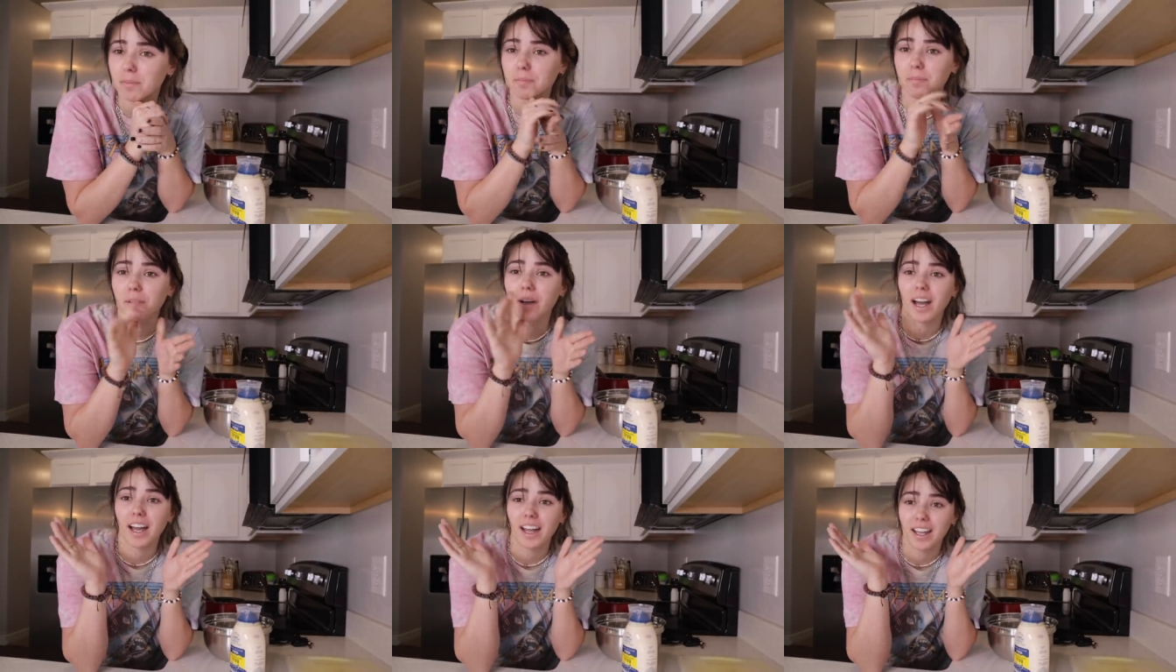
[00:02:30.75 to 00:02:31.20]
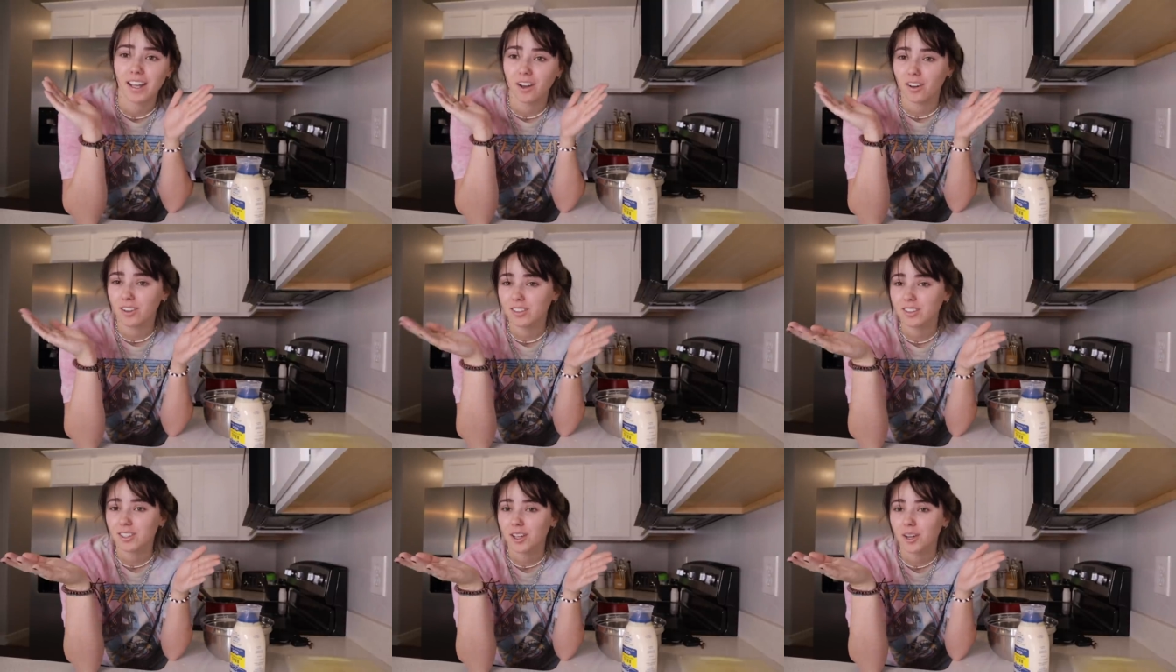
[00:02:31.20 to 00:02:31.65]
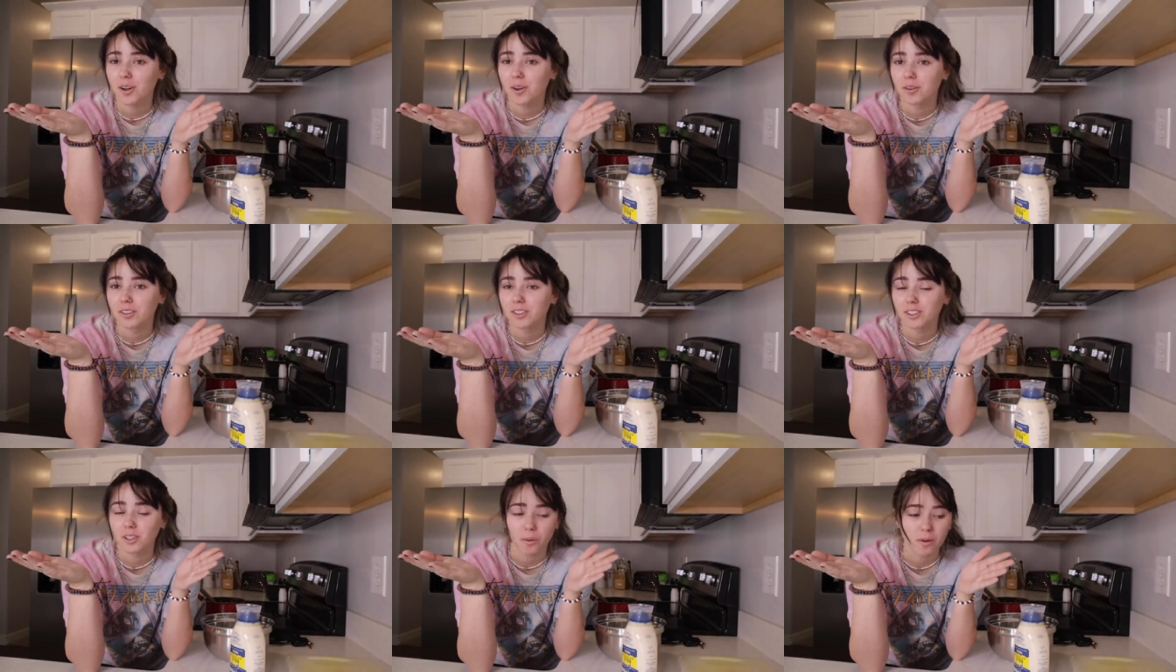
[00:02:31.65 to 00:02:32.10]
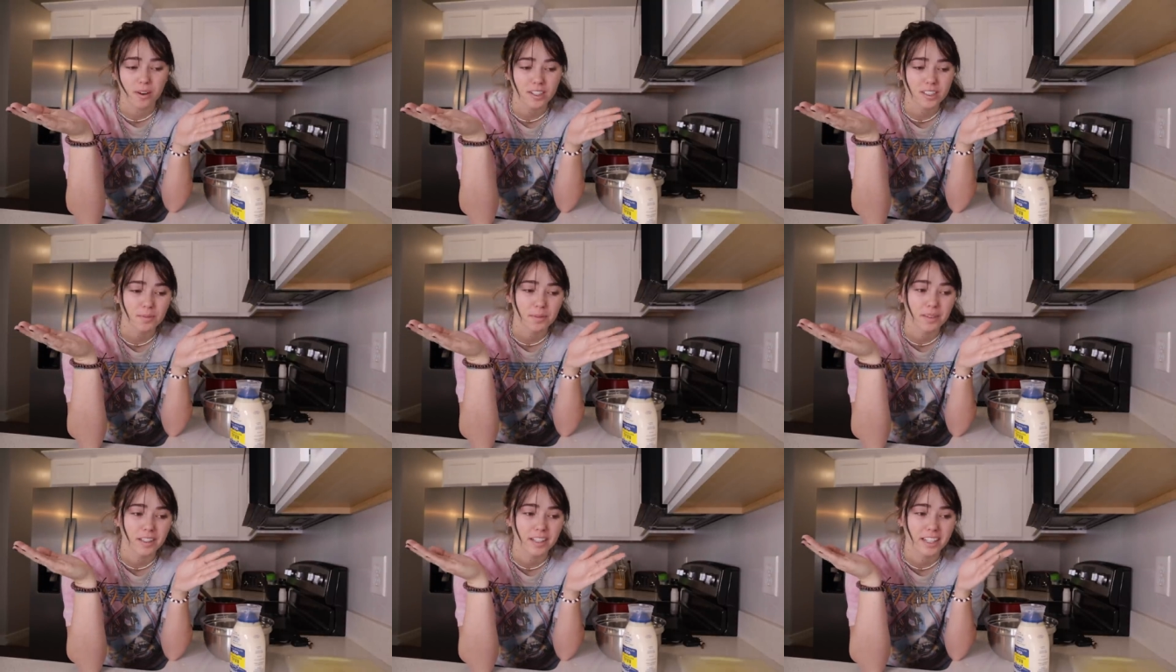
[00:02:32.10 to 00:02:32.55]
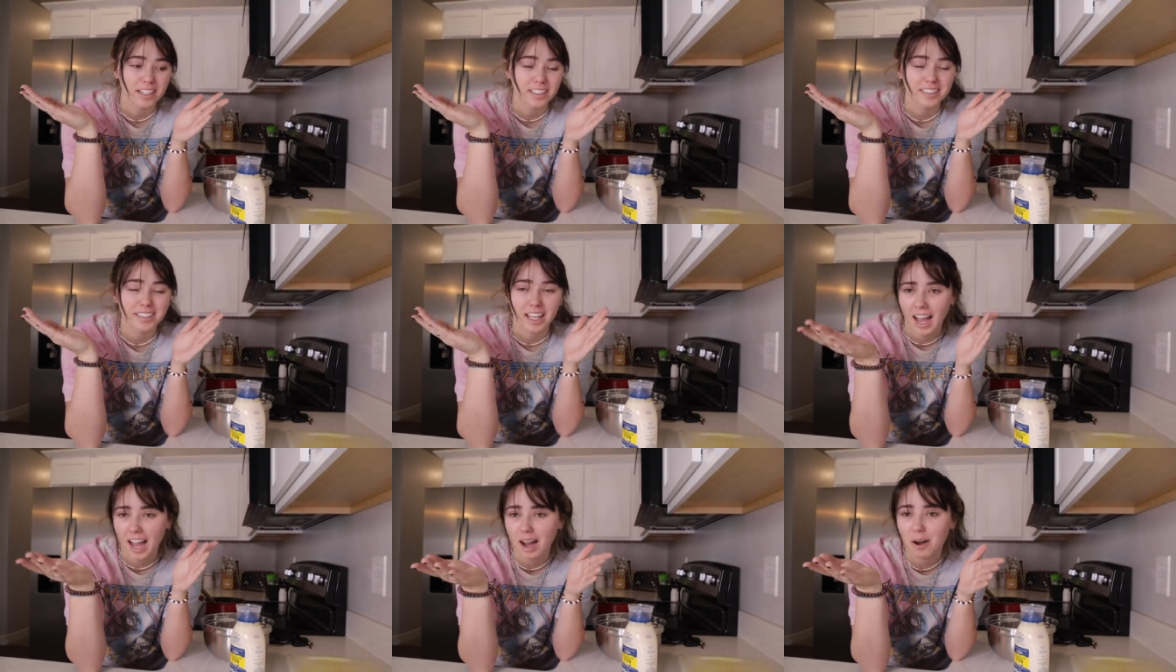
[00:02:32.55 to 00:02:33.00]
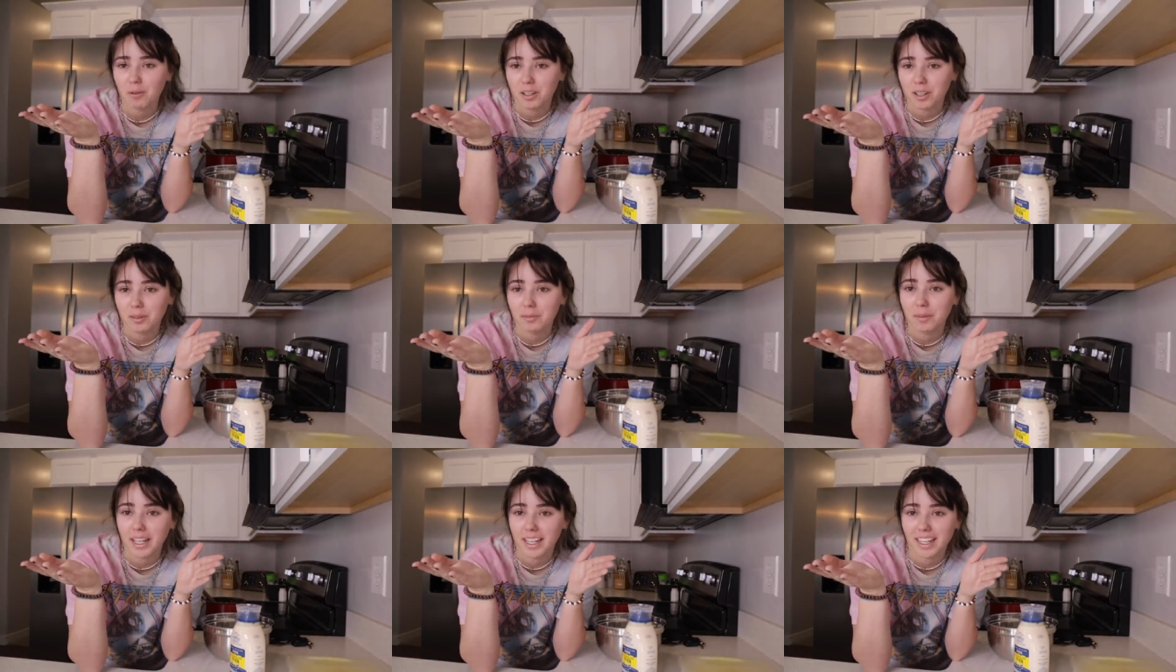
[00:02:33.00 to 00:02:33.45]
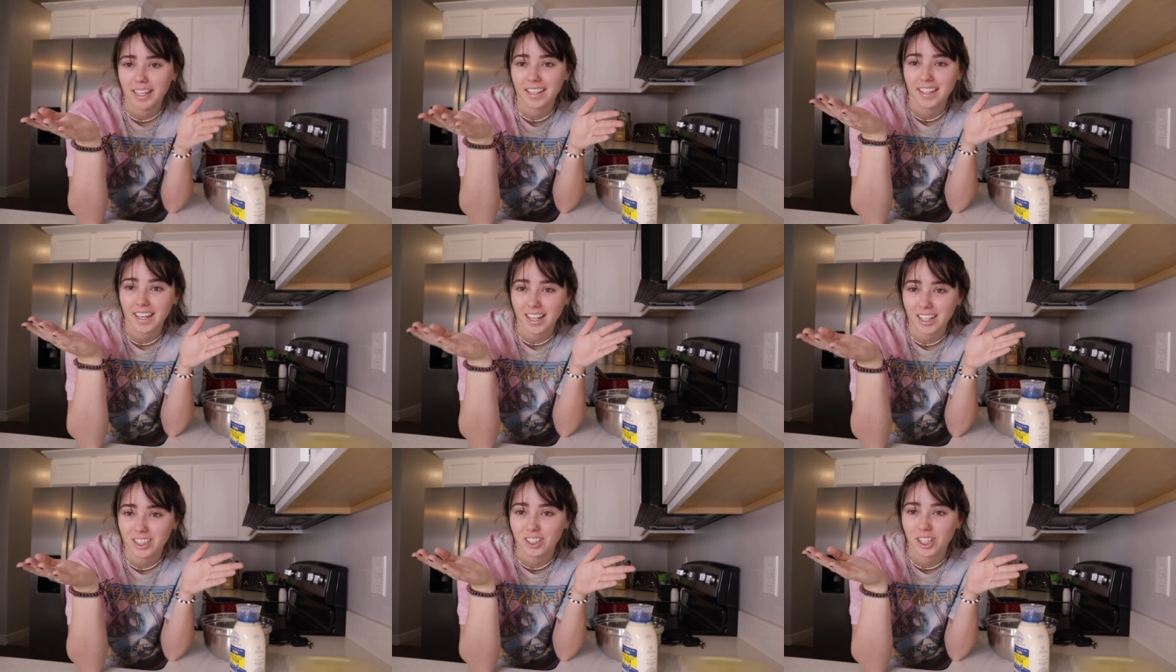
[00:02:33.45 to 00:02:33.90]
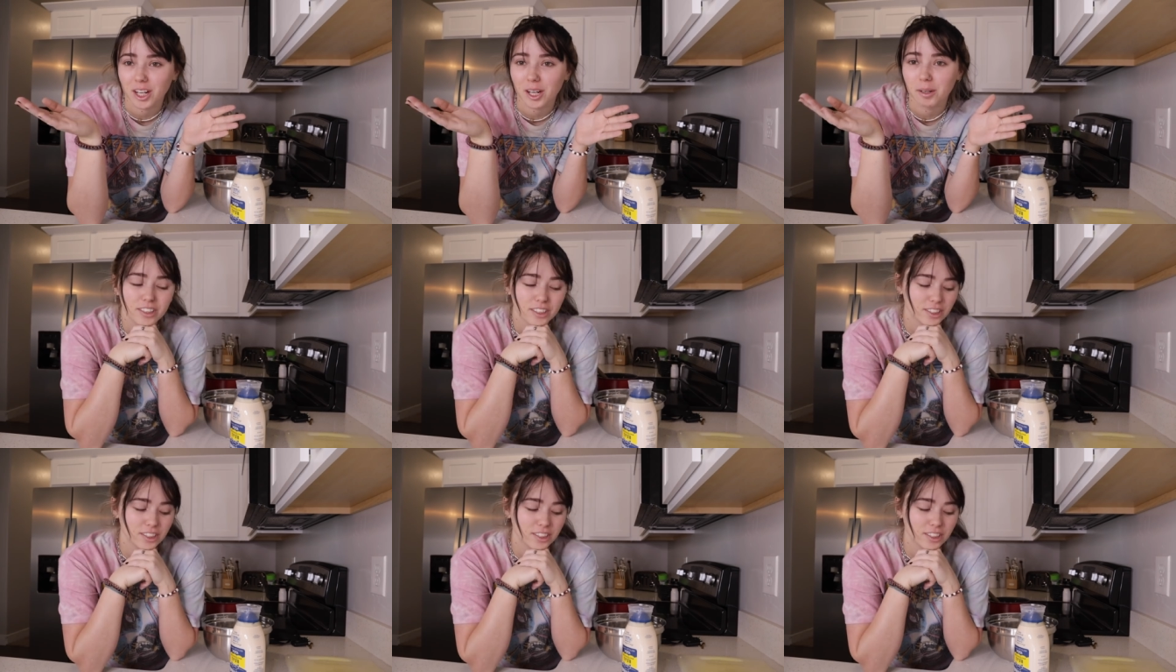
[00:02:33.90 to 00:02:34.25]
but I also don't want to spend the next hour making ketchup.